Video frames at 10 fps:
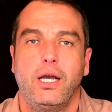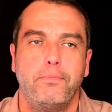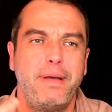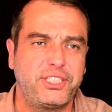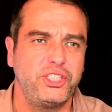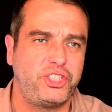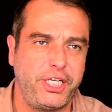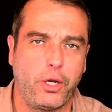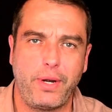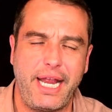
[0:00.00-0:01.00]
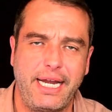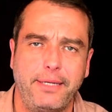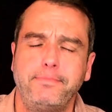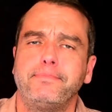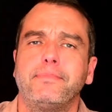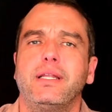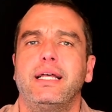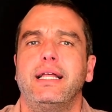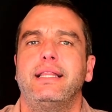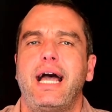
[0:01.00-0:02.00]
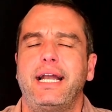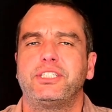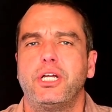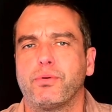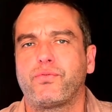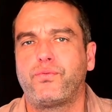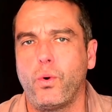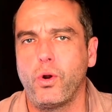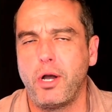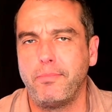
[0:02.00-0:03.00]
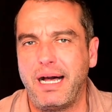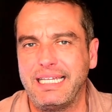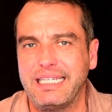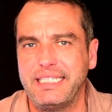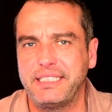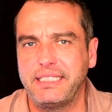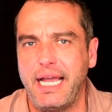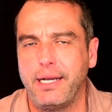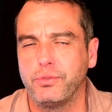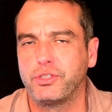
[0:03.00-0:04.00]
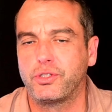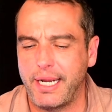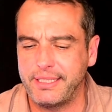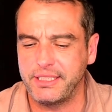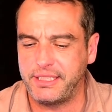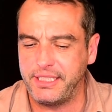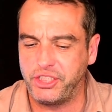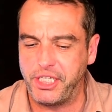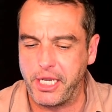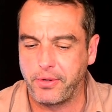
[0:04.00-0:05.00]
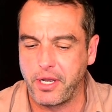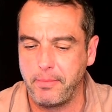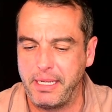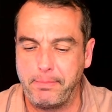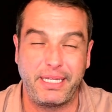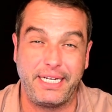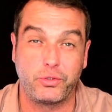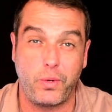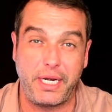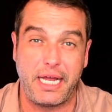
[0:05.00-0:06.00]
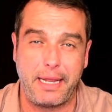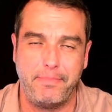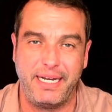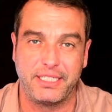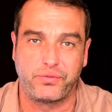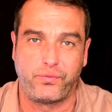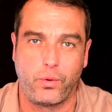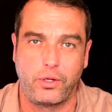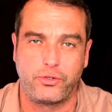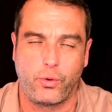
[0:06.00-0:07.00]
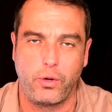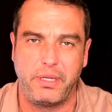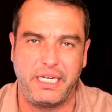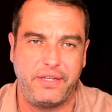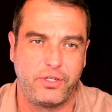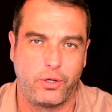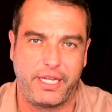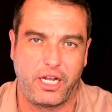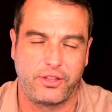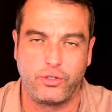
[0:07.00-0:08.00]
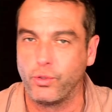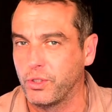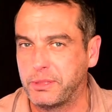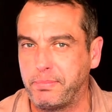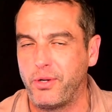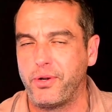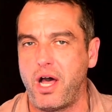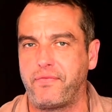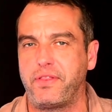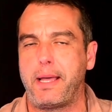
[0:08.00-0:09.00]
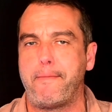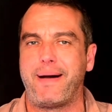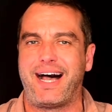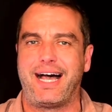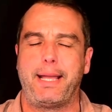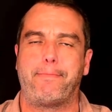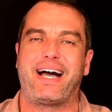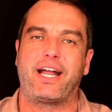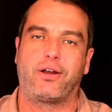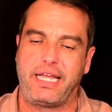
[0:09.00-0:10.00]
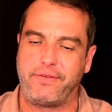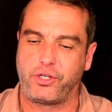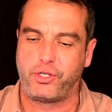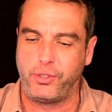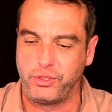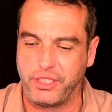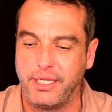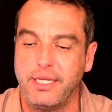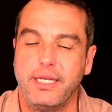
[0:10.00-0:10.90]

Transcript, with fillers: Mentioned Gio Reyna. That is number four on my list, and it was great to see Gio come in, play 29 minutes for Dortmund, even though they got the doors blown off of them by Bayer Leverkusen.